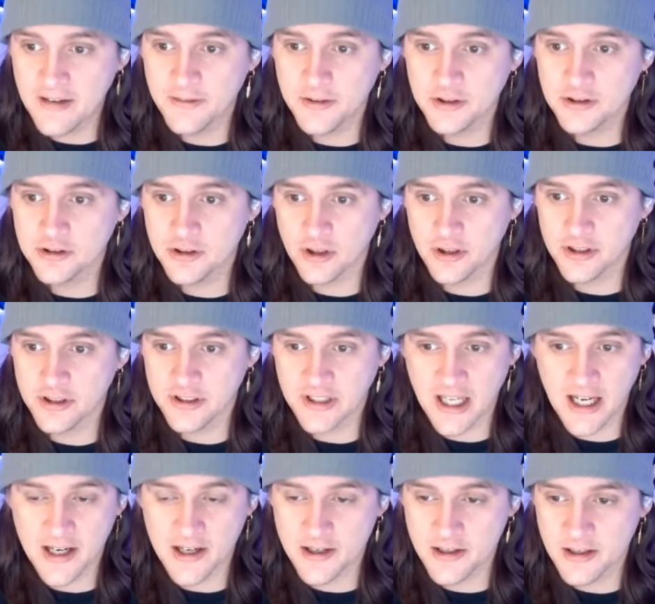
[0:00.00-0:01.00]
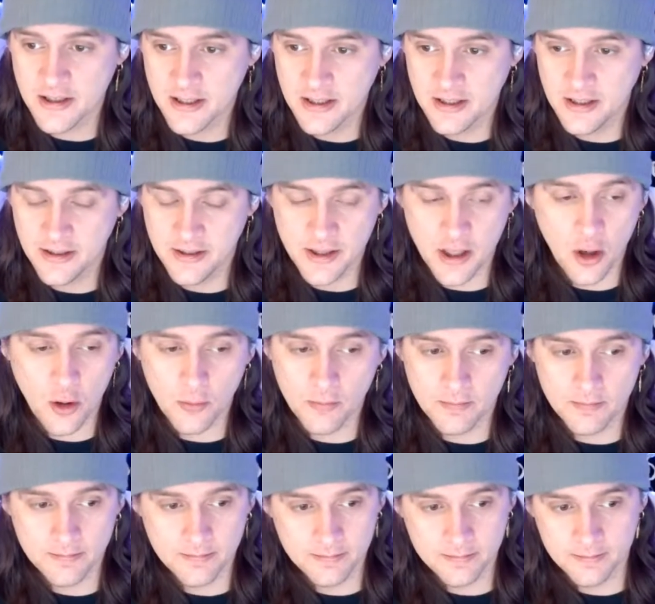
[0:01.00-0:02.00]
starting Dyer. Nope.
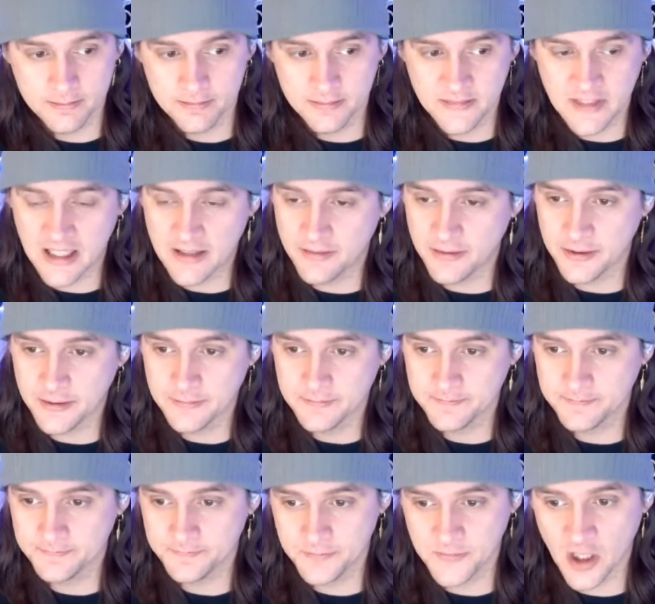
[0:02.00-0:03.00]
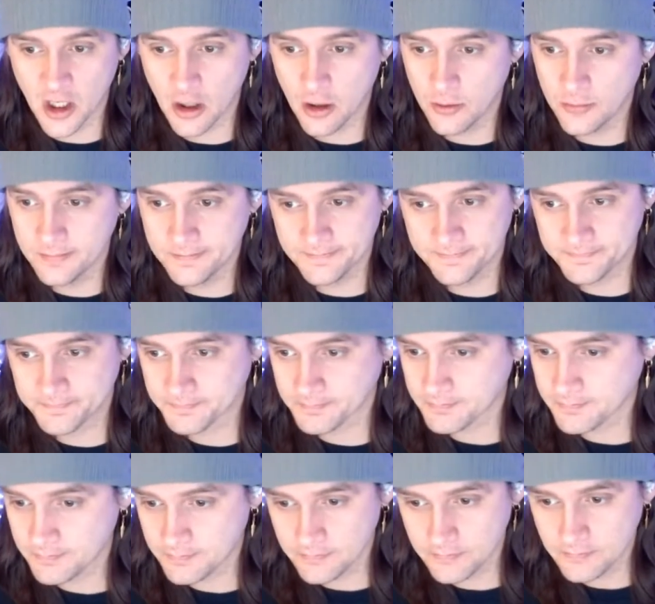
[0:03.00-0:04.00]
Never. No.
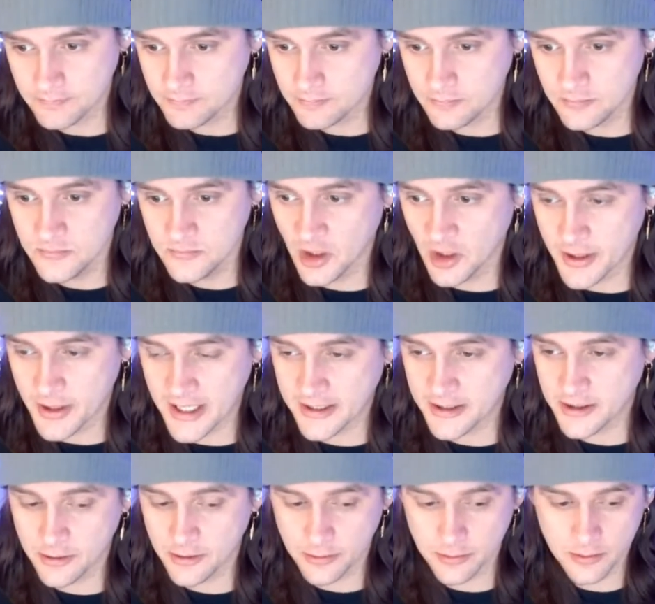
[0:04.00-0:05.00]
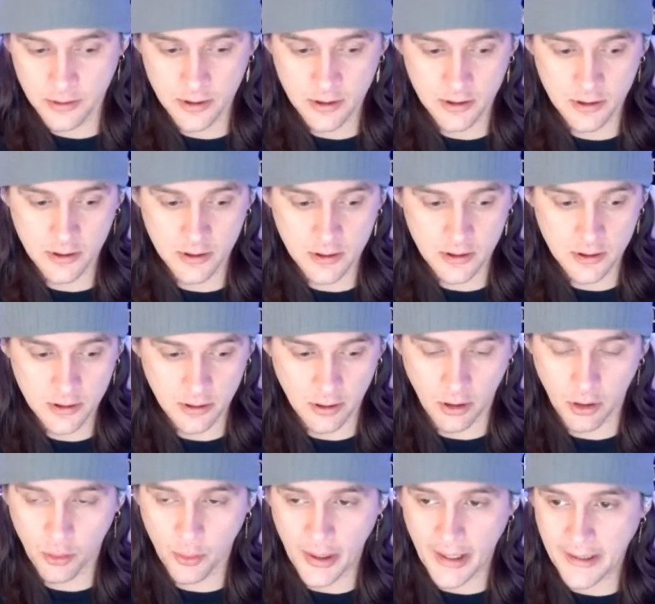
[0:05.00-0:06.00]
No, thank you.
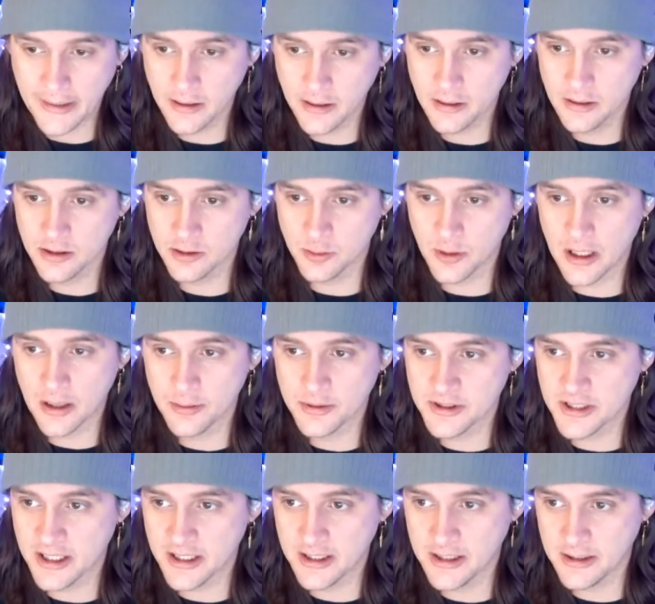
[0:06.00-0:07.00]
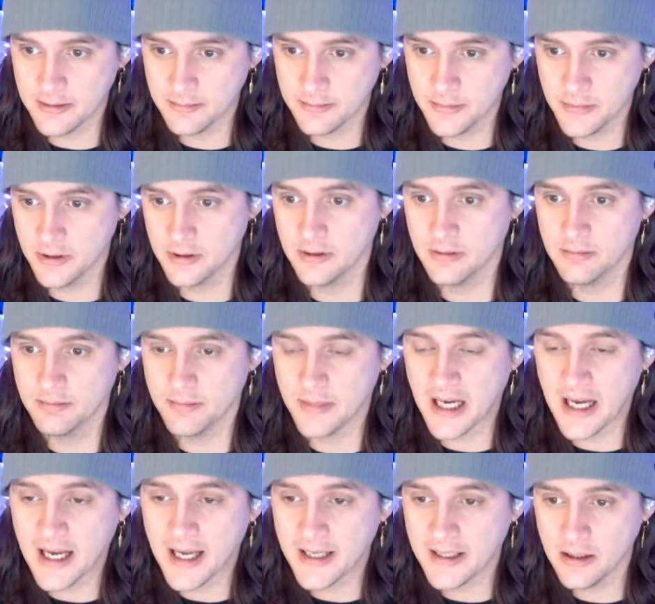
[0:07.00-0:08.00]
Go away is what I would say to him.
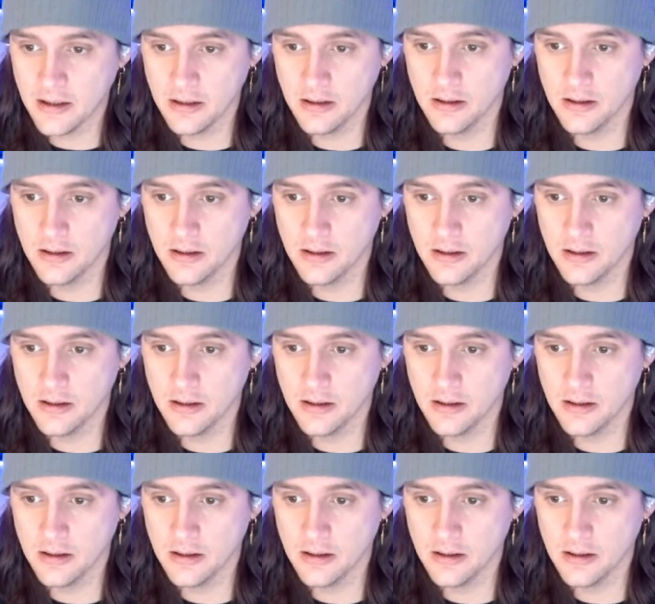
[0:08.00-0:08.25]
Bye.